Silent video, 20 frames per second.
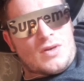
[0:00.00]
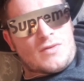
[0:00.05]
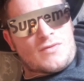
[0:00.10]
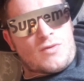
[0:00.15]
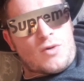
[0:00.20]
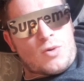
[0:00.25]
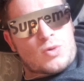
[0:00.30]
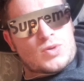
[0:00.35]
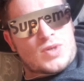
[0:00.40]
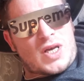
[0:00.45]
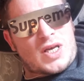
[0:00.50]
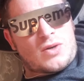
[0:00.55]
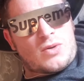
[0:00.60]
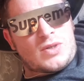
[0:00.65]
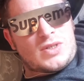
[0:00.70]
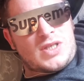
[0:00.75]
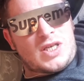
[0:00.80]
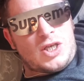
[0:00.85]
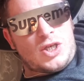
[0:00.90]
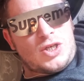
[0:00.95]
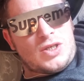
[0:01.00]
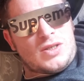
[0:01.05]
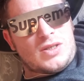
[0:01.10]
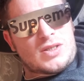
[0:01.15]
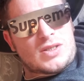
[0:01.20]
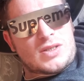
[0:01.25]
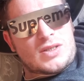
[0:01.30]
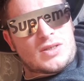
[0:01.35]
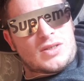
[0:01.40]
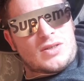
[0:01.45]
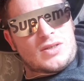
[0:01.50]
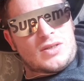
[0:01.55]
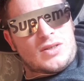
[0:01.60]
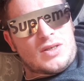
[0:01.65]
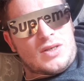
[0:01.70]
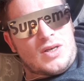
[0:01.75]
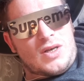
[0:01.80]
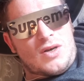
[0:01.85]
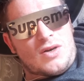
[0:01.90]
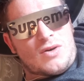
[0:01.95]
False accusations.
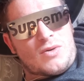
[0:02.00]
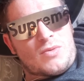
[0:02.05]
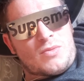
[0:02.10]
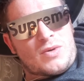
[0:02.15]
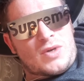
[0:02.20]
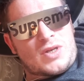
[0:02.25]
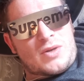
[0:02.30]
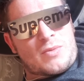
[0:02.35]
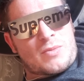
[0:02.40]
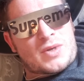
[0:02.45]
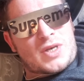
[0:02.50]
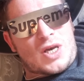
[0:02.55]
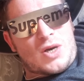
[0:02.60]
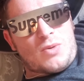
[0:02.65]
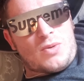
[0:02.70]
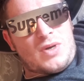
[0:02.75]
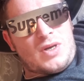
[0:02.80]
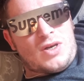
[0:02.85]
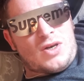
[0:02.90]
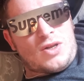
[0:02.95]
Whether I'm guilty